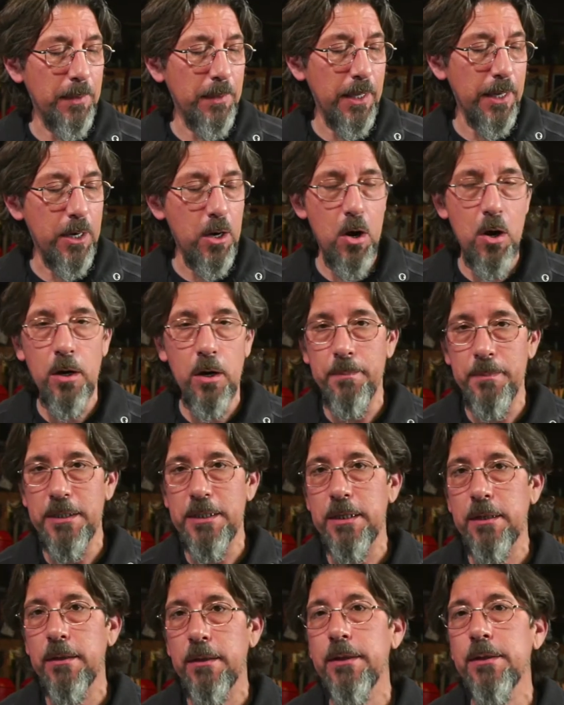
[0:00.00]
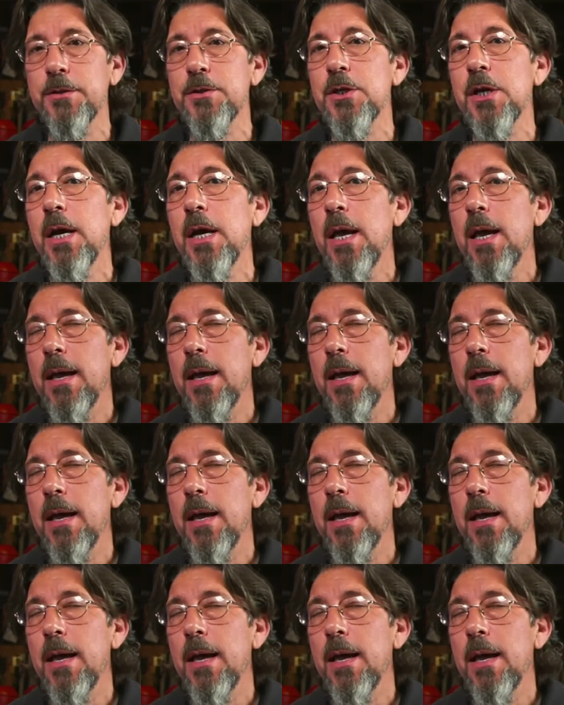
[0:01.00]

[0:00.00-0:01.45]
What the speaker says: Blick Art Materials.